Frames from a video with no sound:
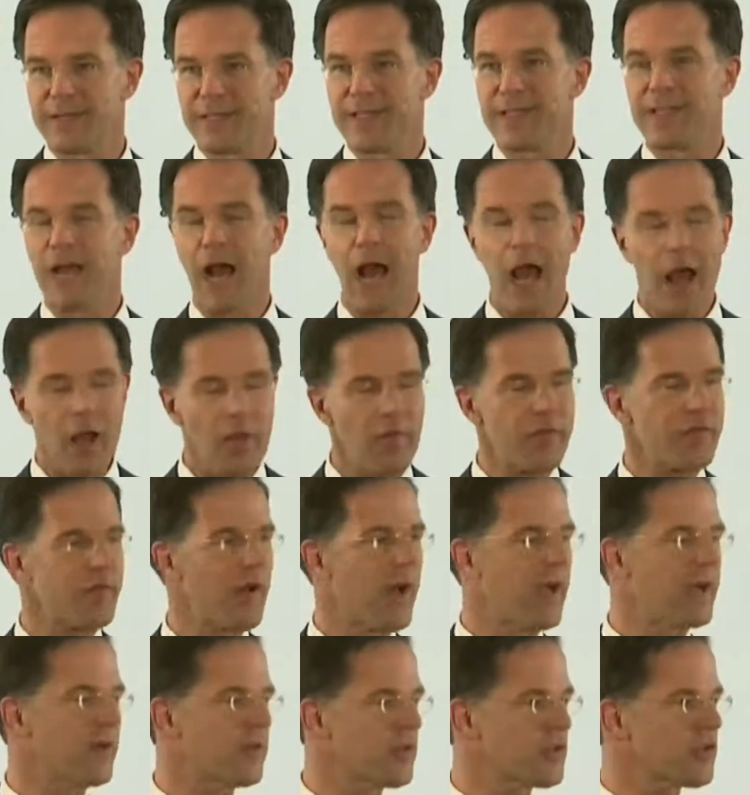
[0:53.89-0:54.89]
The half
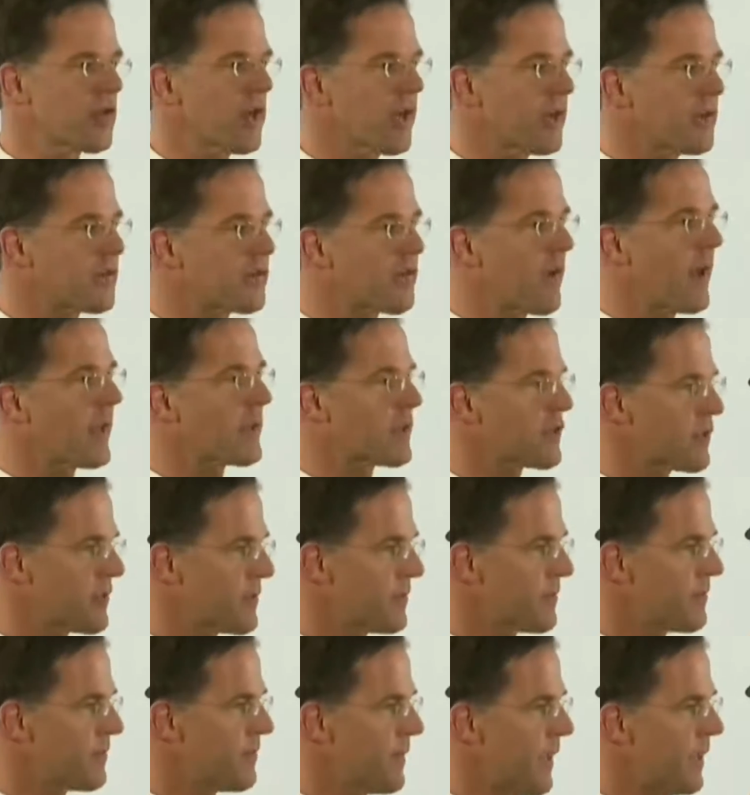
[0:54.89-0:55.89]
finals are in France
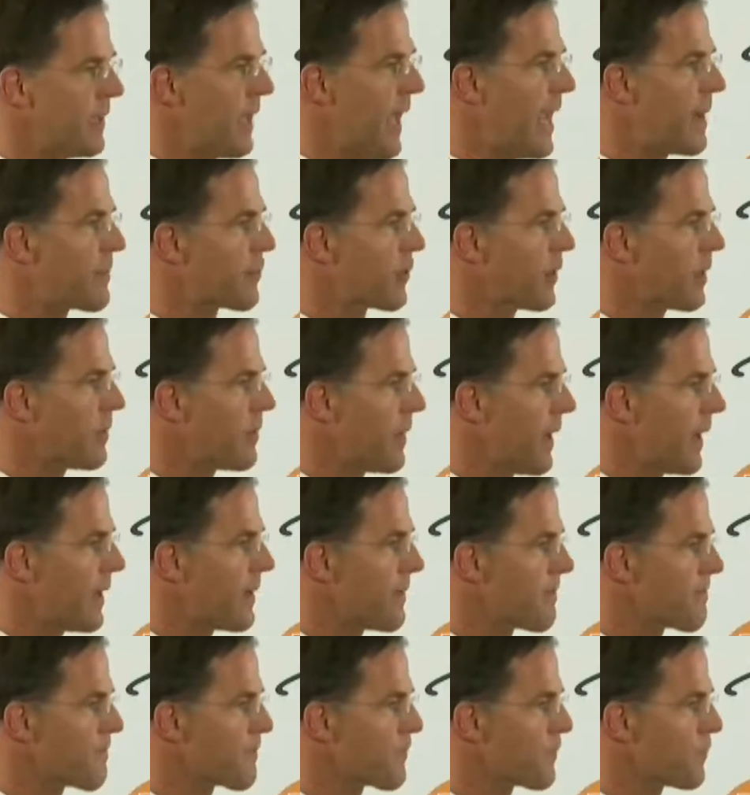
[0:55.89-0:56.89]
in April and May.
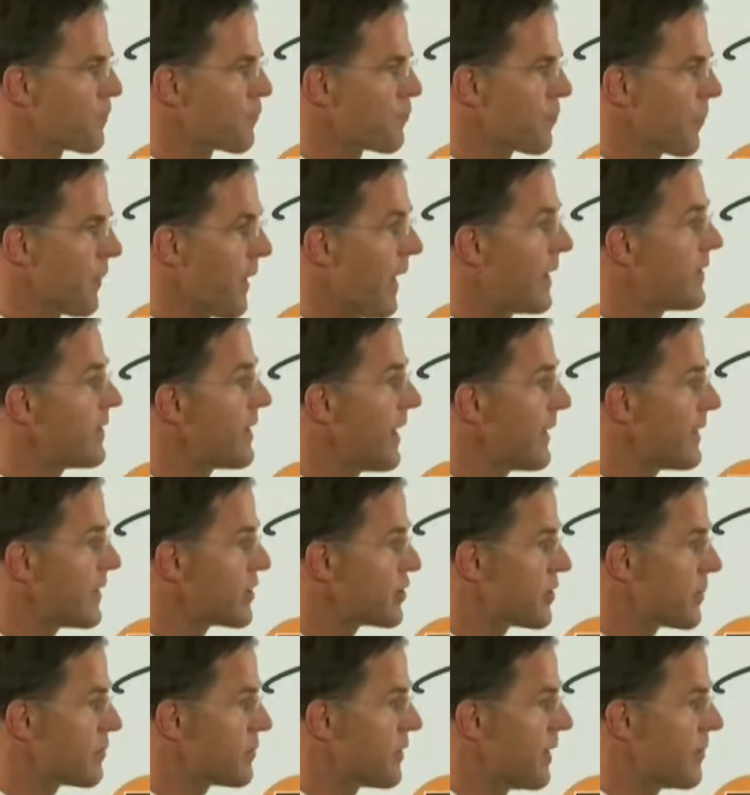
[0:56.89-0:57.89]
And then in
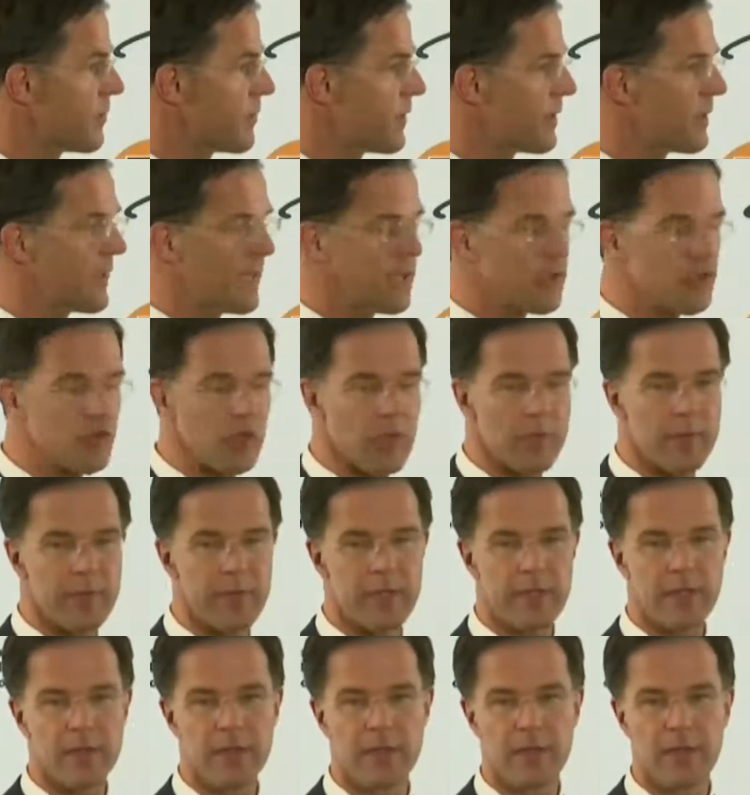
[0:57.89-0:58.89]
September in
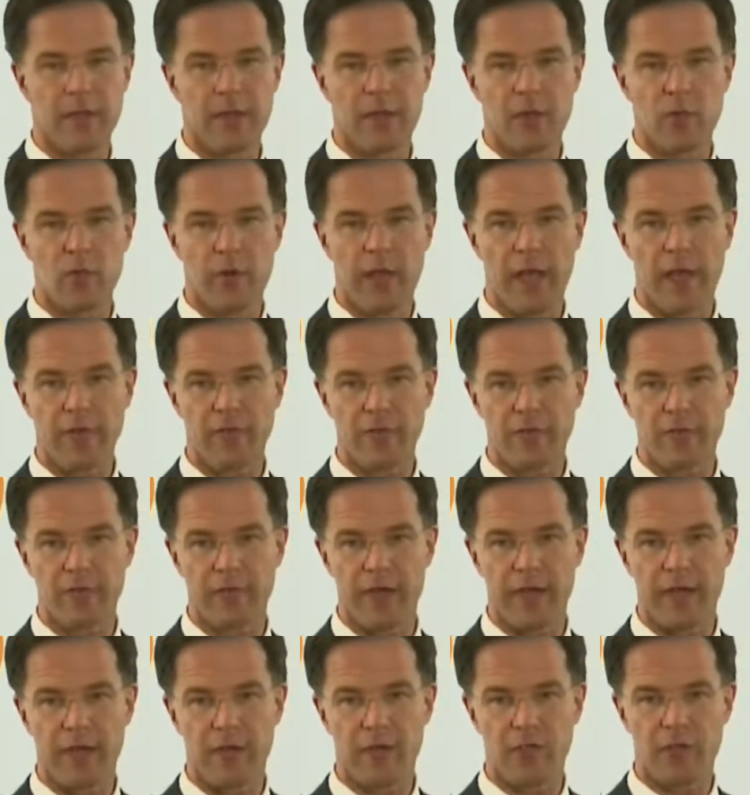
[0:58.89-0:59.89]
Germany we have the
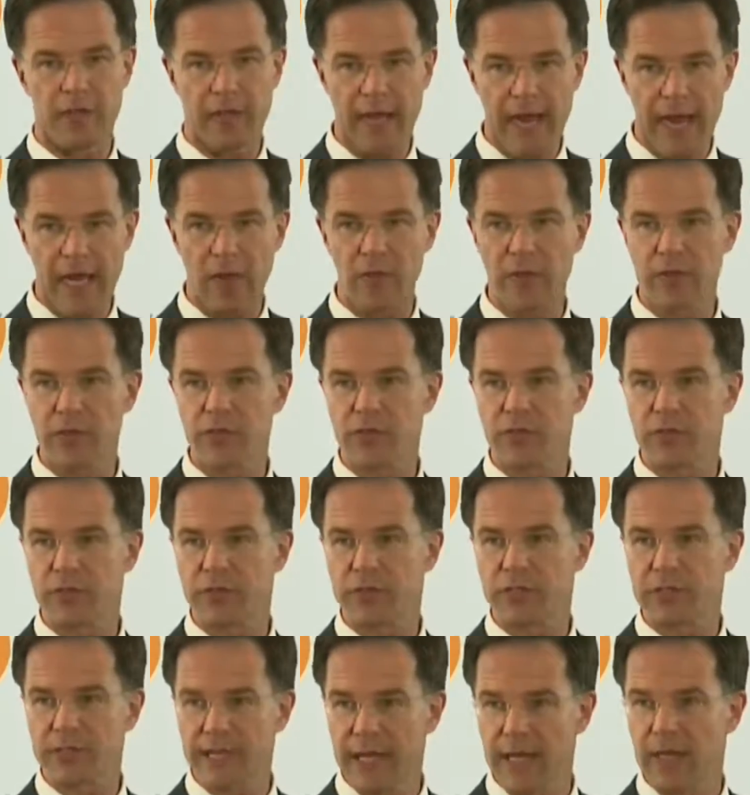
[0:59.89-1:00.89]
finals. And I want
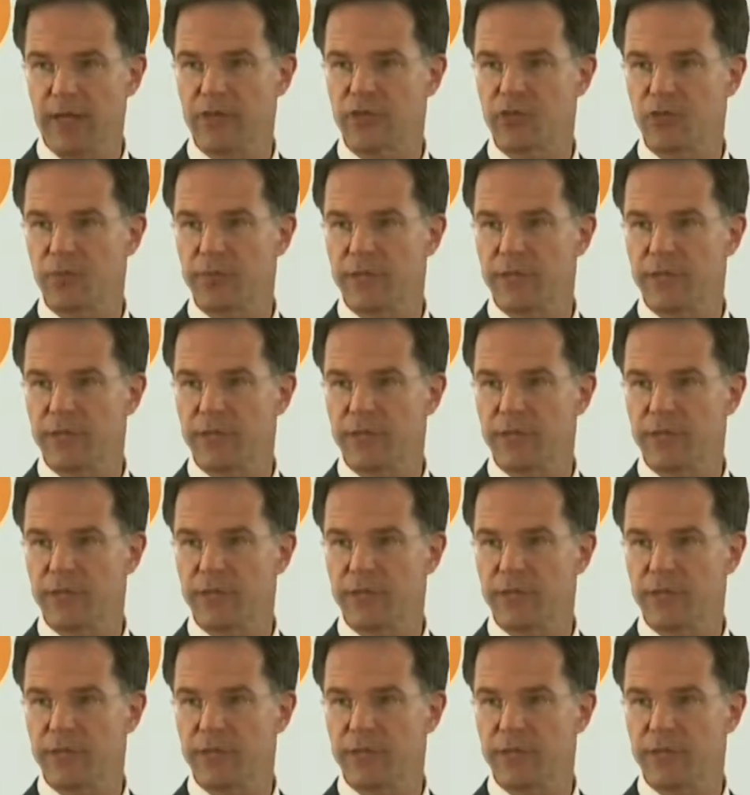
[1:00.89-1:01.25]
the Netherlands to be the